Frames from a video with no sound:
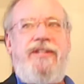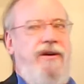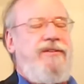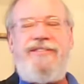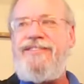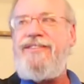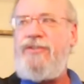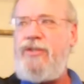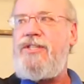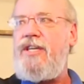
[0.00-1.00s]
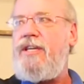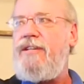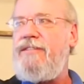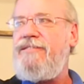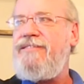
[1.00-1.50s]
No, you'll see.
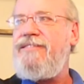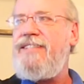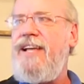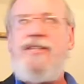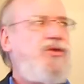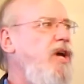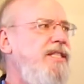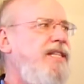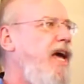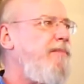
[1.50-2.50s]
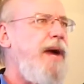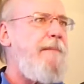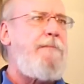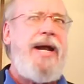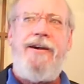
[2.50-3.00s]
Just like
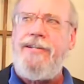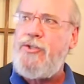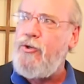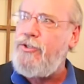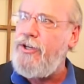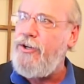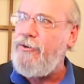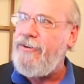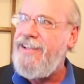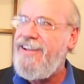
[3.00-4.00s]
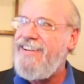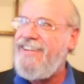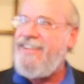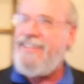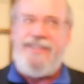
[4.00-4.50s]
my parents used to do.
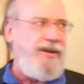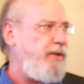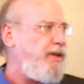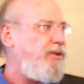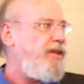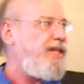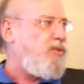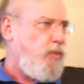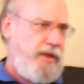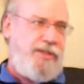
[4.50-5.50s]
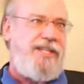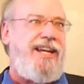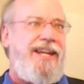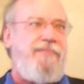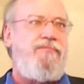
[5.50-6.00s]
Are we going to do this? We'll
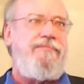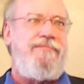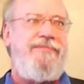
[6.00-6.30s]
see.